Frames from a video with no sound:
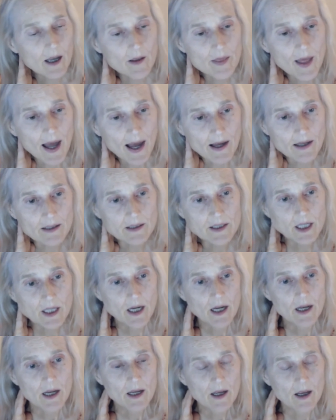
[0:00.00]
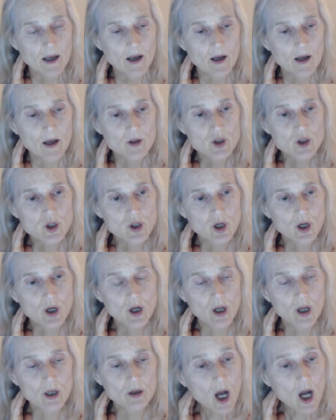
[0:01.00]
that
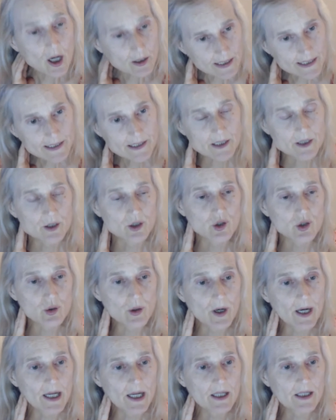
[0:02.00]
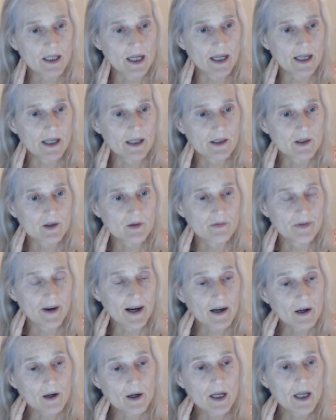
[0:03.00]
long distance trade is
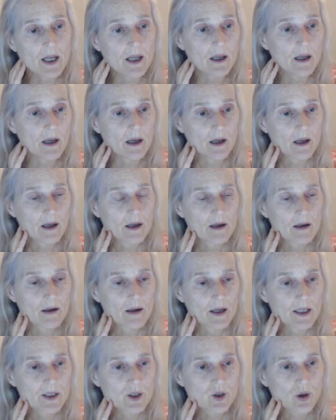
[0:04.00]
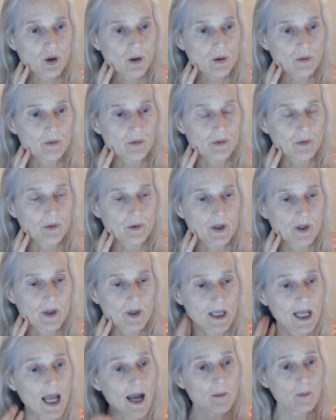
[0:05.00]
very, it's sort of
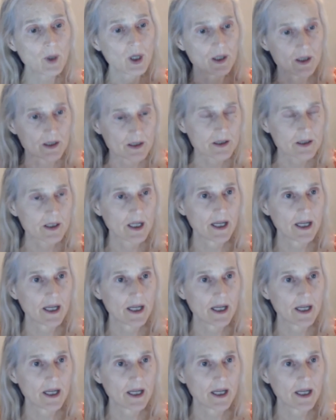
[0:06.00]
glamorous